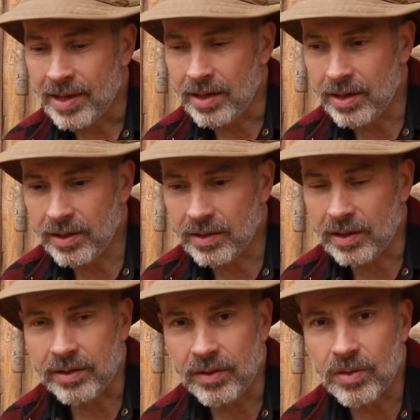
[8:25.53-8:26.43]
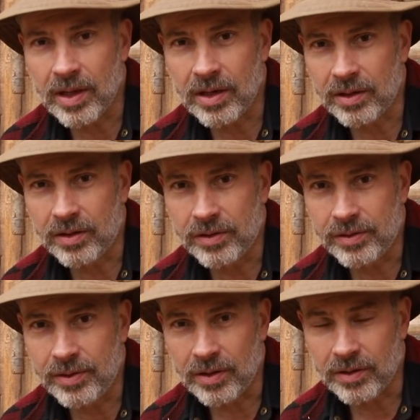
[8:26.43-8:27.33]
And I know that a
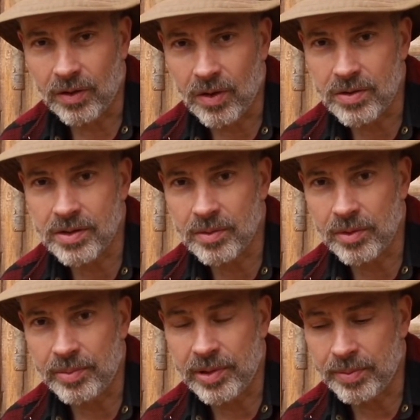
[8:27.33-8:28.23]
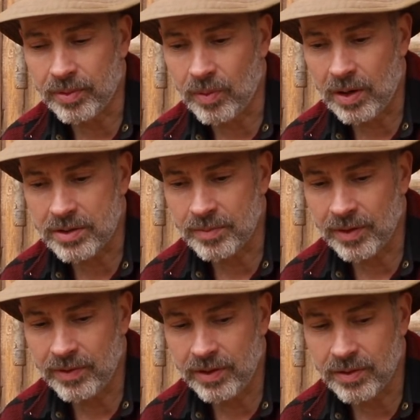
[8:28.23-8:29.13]
large number of people are watching
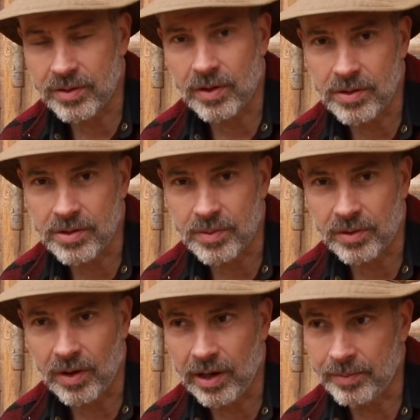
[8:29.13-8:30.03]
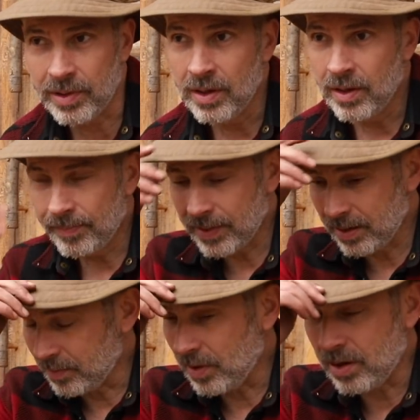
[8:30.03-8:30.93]
my videos that aren't subscribed.
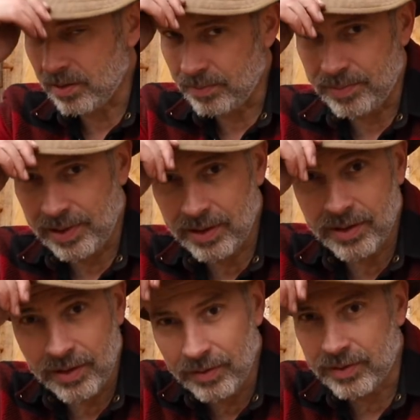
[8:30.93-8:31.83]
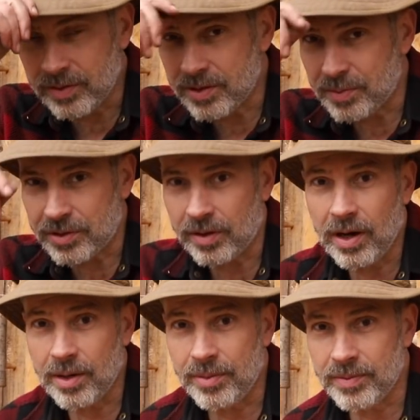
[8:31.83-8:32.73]
And I'm not begging you to
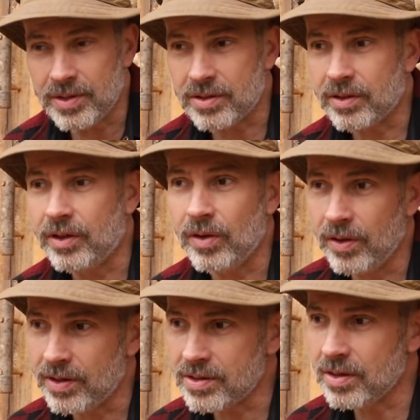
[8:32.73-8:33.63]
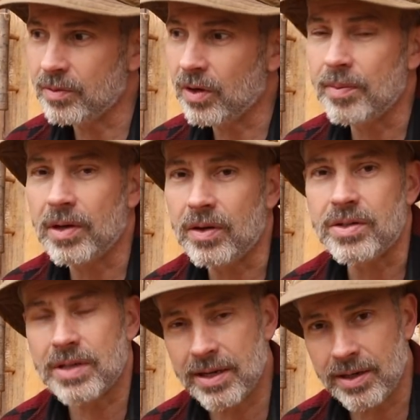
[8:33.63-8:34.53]
subscribe. I'm just curious, and I'm trying to
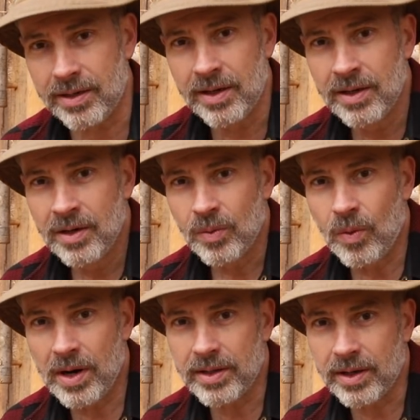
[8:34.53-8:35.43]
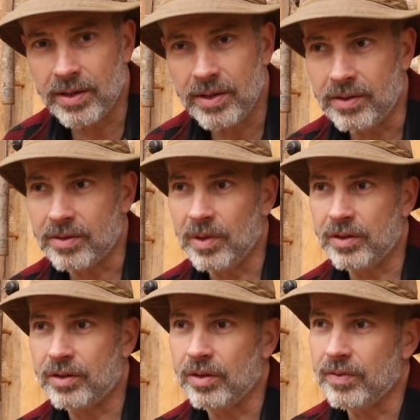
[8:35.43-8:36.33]
understand why that is. I'm
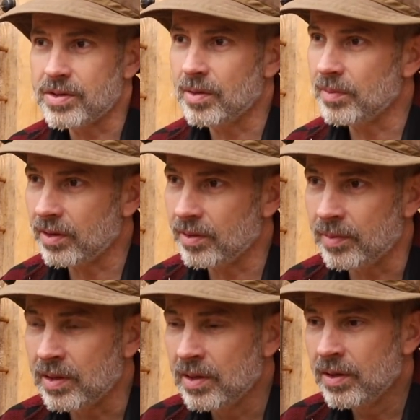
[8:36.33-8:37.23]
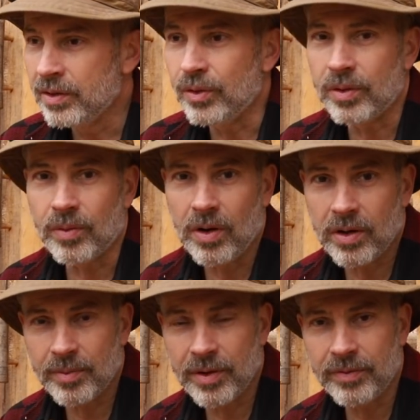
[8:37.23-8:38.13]
not sure if it's something I'm doing
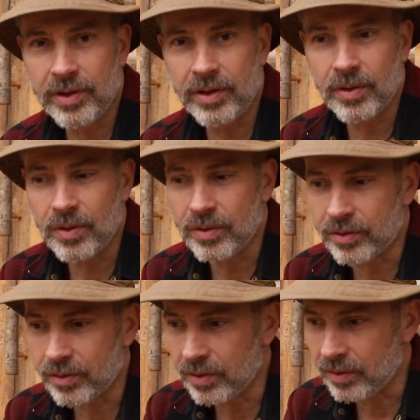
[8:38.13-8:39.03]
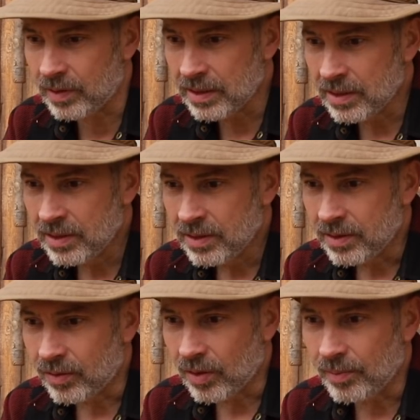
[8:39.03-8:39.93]
wrong in my videos,
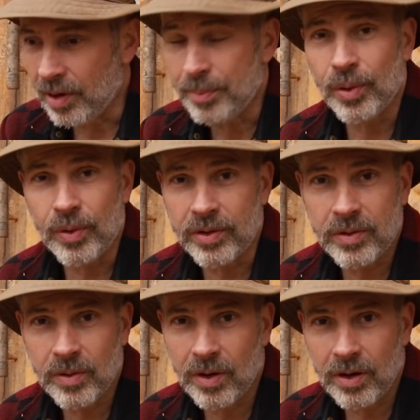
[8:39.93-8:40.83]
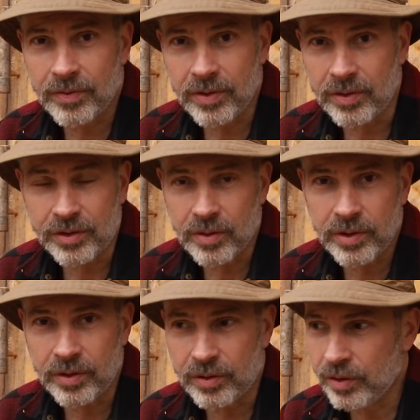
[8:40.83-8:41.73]
or I'm uploading too often and
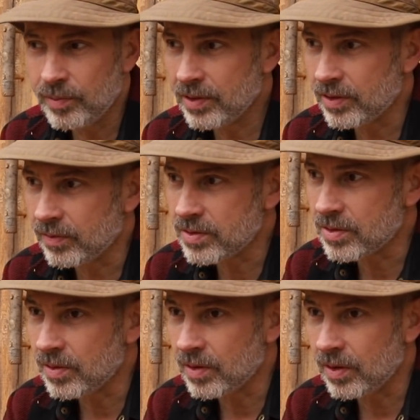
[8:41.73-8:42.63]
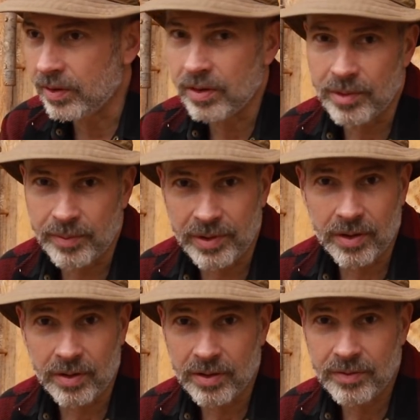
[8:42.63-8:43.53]
showing you too much of what's going on here, maybe
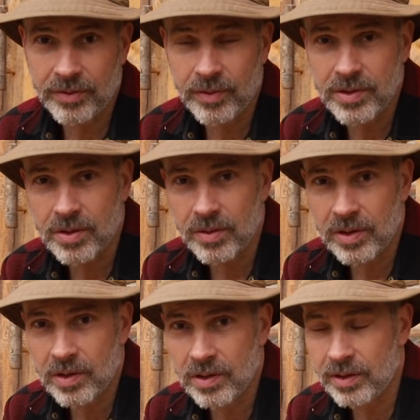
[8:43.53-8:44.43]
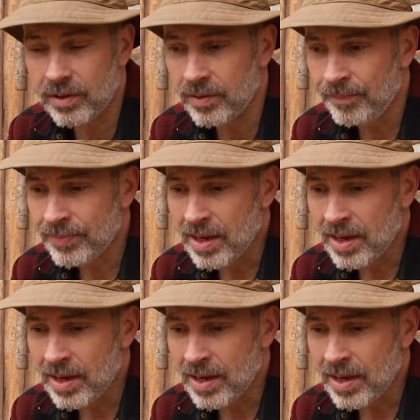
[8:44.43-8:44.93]
not enough of what's going on here.